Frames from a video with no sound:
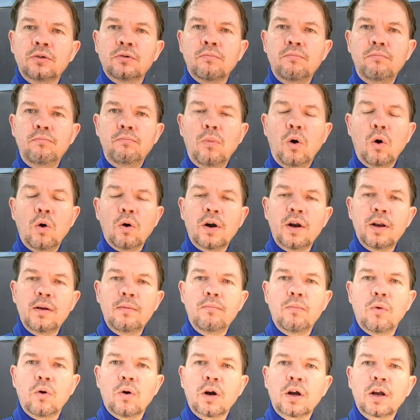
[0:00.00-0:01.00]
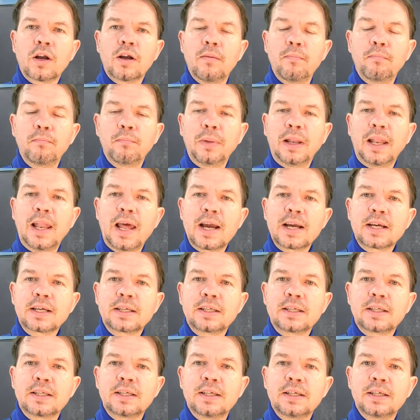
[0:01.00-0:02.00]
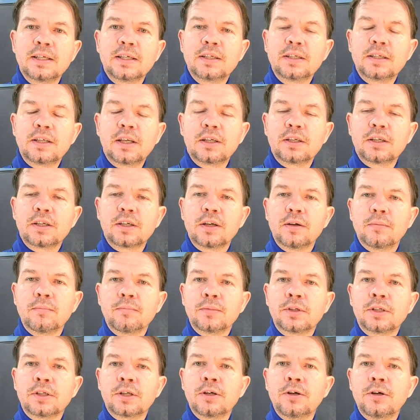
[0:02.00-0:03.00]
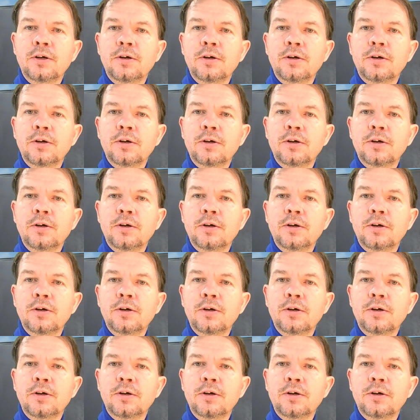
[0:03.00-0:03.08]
more and more complex systems